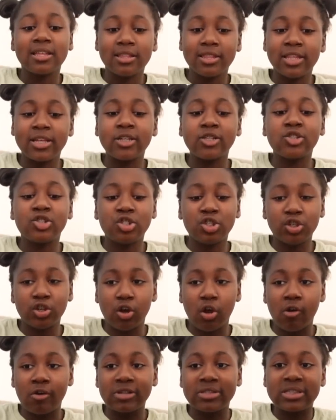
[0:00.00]
then she
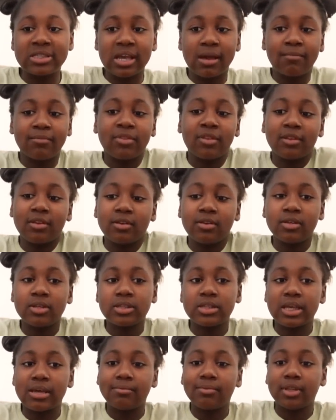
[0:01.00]
knows something
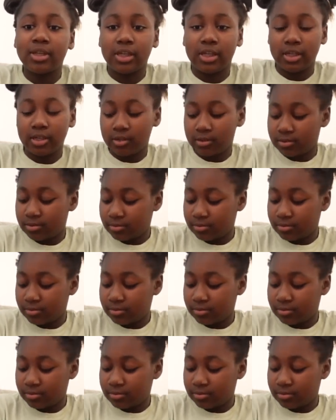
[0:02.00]
to eat.